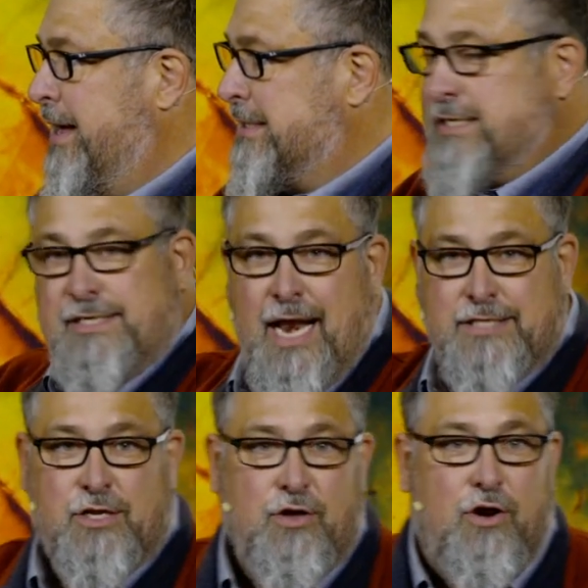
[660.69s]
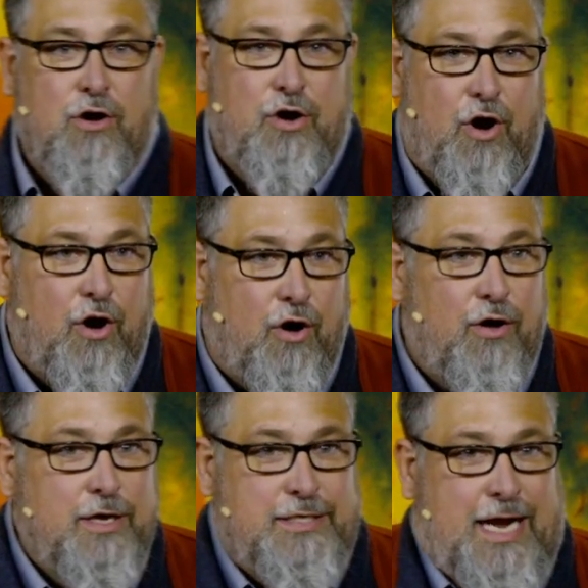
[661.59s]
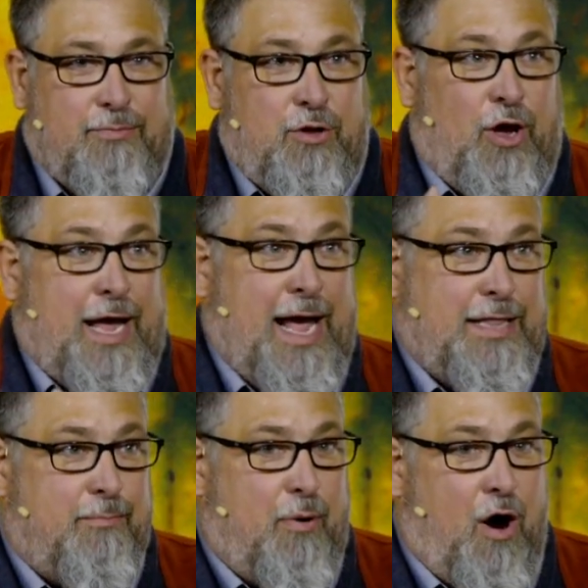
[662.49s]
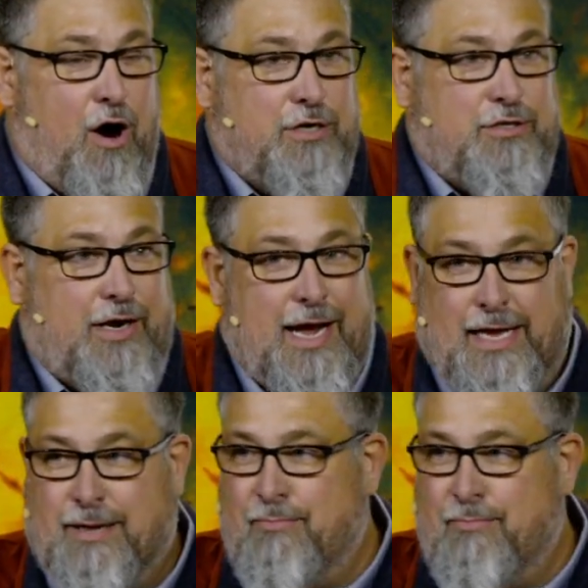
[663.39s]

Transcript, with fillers: She said, as a little girl, she kept looking at the bars, looking at the